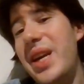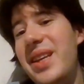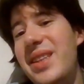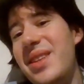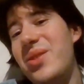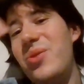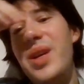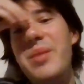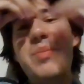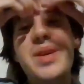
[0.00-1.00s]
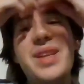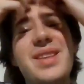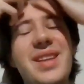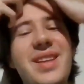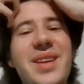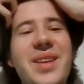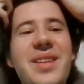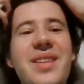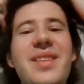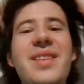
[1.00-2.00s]
write in the script, but then they
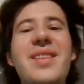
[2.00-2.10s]
didn't.